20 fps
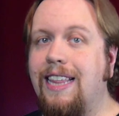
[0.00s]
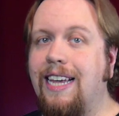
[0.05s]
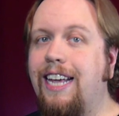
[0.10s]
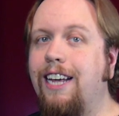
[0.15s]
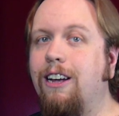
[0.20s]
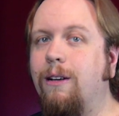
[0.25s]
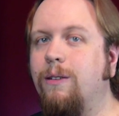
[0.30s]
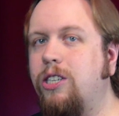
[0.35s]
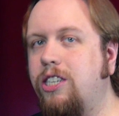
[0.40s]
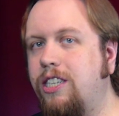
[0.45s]

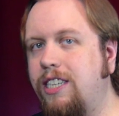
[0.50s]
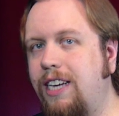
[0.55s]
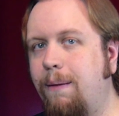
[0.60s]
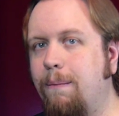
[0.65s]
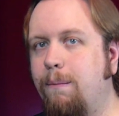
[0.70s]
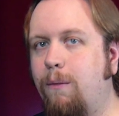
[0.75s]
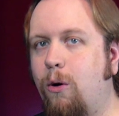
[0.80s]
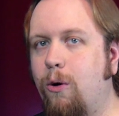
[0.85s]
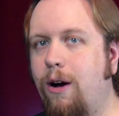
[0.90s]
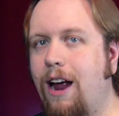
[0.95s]
that, the kills
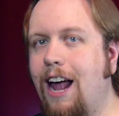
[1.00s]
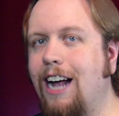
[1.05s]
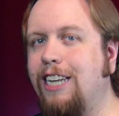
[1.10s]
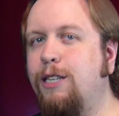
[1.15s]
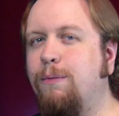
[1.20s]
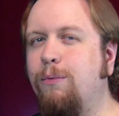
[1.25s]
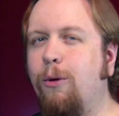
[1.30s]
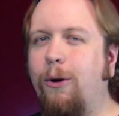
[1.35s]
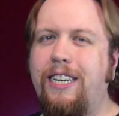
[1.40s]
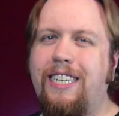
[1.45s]
seem more
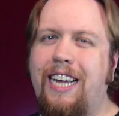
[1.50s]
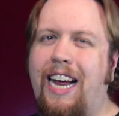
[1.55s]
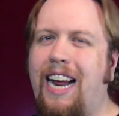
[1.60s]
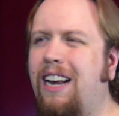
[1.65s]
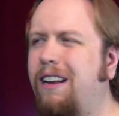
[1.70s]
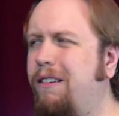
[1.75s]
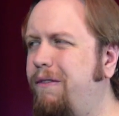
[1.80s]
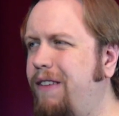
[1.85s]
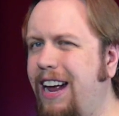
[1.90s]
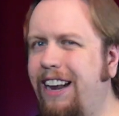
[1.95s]

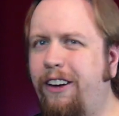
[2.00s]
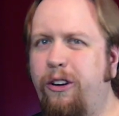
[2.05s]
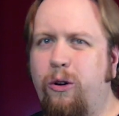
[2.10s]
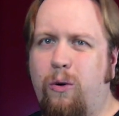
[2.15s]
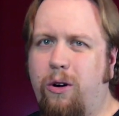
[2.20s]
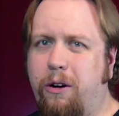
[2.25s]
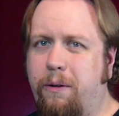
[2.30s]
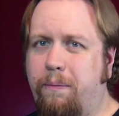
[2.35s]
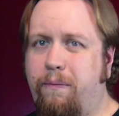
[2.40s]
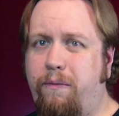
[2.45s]
exploitative
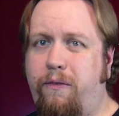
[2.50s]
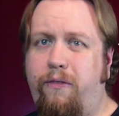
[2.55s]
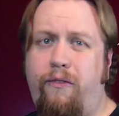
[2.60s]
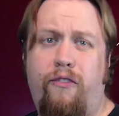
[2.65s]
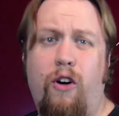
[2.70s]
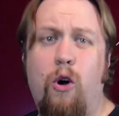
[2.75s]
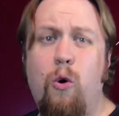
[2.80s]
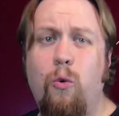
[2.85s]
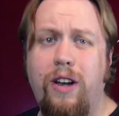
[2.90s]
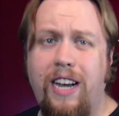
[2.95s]
and or
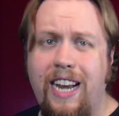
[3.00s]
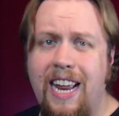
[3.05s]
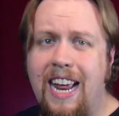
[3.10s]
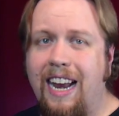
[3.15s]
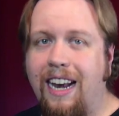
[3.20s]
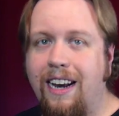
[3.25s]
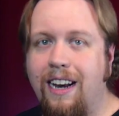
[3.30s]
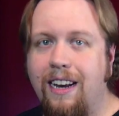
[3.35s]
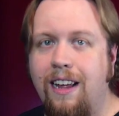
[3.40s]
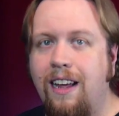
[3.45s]

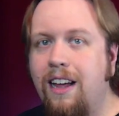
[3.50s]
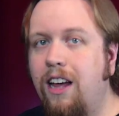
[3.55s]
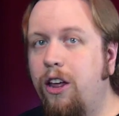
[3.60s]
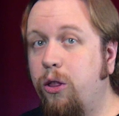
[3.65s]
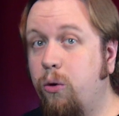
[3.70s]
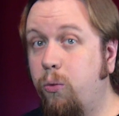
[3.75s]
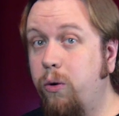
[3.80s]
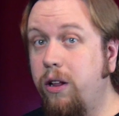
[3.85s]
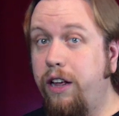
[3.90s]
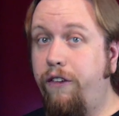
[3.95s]
phoned in,
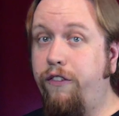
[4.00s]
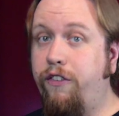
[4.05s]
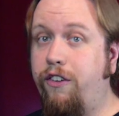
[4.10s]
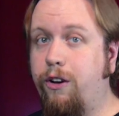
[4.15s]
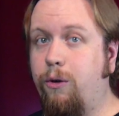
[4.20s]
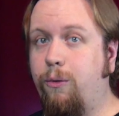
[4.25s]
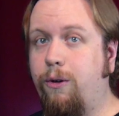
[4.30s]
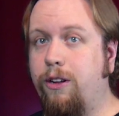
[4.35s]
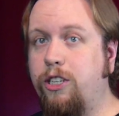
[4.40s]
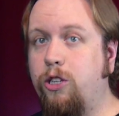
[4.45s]
the really
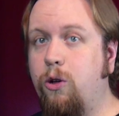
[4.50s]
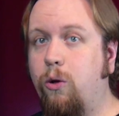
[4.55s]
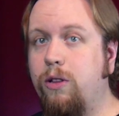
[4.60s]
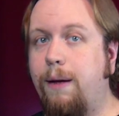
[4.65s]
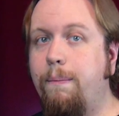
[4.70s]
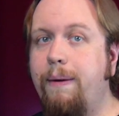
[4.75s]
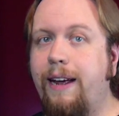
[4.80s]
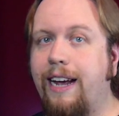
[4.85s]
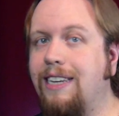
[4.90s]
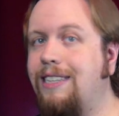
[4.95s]
fun
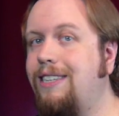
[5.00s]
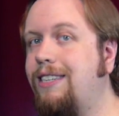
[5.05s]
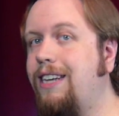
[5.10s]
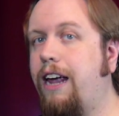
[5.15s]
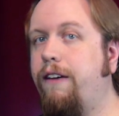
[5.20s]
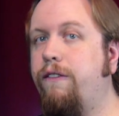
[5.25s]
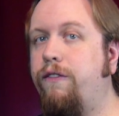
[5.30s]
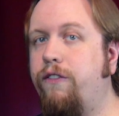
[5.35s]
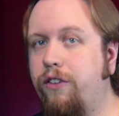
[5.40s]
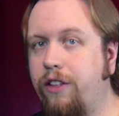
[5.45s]
ones only being
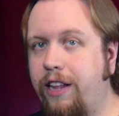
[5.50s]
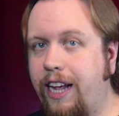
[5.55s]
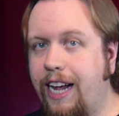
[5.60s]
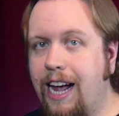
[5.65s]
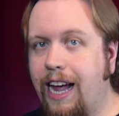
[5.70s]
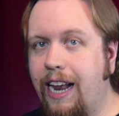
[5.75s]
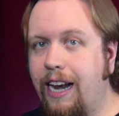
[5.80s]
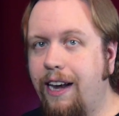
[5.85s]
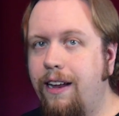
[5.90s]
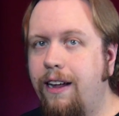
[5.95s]
saved for
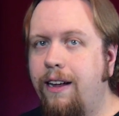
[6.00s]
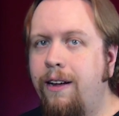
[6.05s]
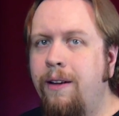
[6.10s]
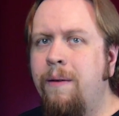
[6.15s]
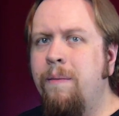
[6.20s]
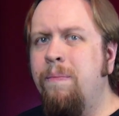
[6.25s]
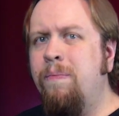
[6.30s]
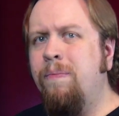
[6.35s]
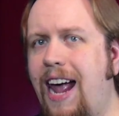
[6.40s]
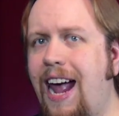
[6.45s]
the end.
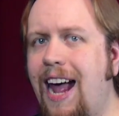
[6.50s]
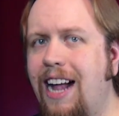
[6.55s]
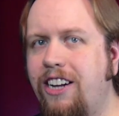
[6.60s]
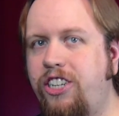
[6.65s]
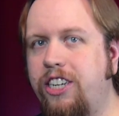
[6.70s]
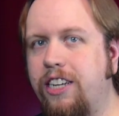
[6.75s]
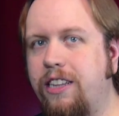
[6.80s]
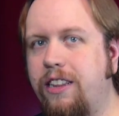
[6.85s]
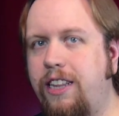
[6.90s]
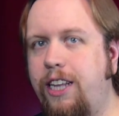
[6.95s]
In
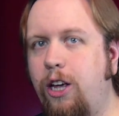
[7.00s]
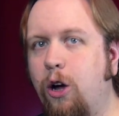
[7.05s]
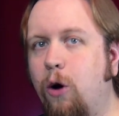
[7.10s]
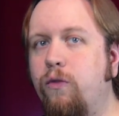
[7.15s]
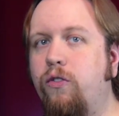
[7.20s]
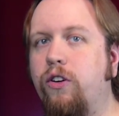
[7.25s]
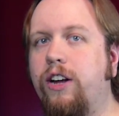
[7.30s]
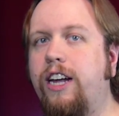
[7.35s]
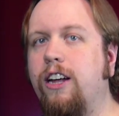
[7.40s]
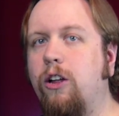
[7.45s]
Hatchet,
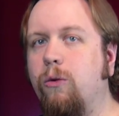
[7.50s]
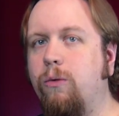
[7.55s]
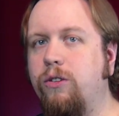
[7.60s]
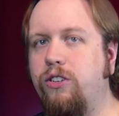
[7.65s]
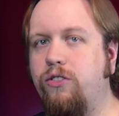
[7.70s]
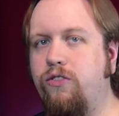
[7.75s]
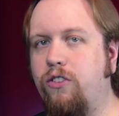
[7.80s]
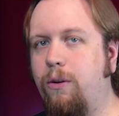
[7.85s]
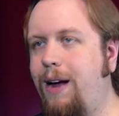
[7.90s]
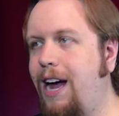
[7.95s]
the
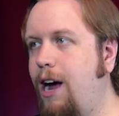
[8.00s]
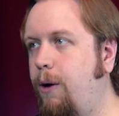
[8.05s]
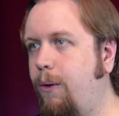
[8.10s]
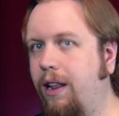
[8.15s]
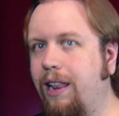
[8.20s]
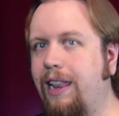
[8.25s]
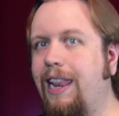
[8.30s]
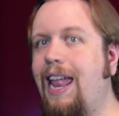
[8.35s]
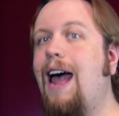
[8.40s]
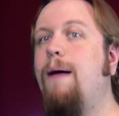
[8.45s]
overkill was from
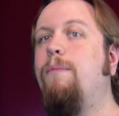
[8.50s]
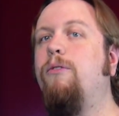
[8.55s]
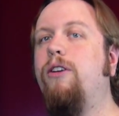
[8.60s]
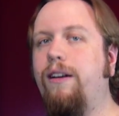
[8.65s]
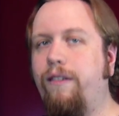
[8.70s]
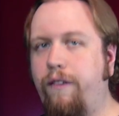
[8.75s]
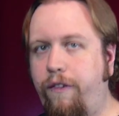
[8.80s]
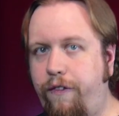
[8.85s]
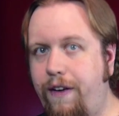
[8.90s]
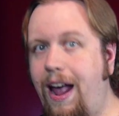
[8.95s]
how
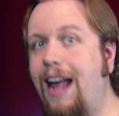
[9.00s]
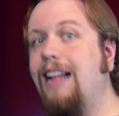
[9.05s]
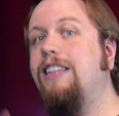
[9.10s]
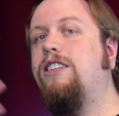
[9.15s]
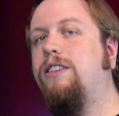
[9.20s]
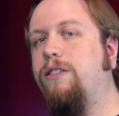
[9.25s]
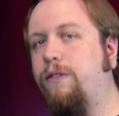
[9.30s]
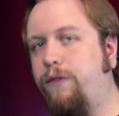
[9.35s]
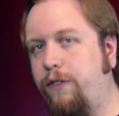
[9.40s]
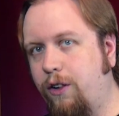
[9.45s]
elaborate and
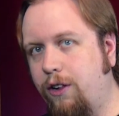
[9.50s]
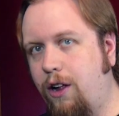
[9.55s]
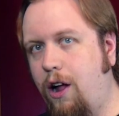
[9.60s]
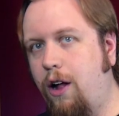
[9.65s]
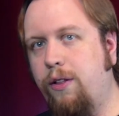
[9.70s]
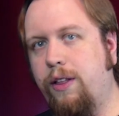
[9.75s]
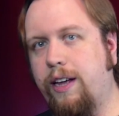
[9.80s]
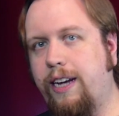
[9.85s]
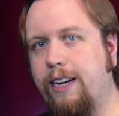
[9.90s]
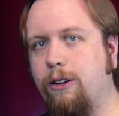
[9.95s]

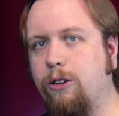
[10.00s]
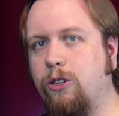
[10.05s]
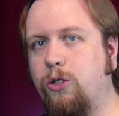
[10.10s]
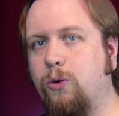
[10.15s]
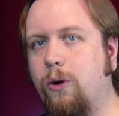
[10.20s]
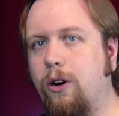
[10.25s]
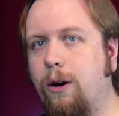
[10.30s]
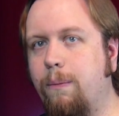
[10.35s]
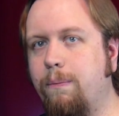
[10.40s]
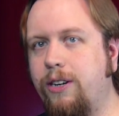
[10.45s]
fanciful all the
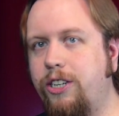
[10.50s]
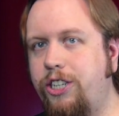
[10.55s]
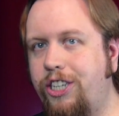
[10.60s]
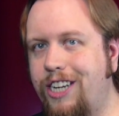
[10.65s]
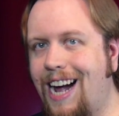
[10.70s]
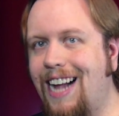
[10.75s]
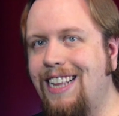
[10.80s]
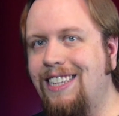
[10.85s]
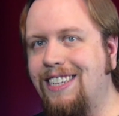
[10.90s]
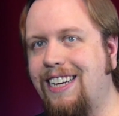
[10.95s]
kills were,
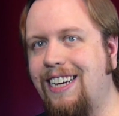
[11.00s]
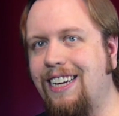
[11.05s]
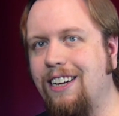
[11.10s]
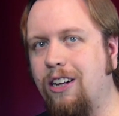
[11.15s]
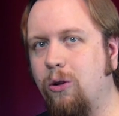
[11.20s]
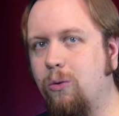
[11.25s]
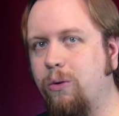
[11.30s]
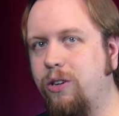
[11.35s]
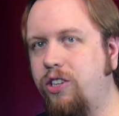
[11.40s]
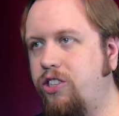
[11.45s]
but Chad's
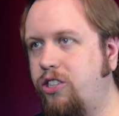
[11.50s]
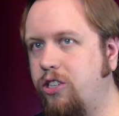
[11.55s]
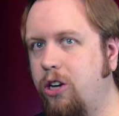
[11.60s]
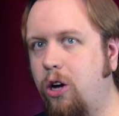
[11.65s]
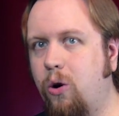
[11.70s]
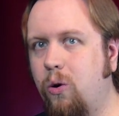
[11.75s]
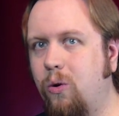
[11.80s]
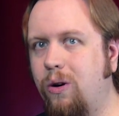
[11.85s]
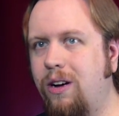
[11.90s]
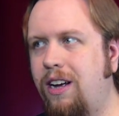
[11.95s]
kill was
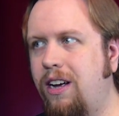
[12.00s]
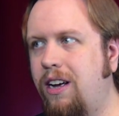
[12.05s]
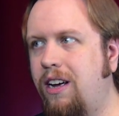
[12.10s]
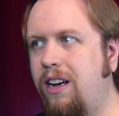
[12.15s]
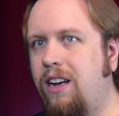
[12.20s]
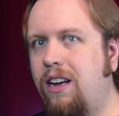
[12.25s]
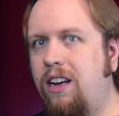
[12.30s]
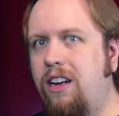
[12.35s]
so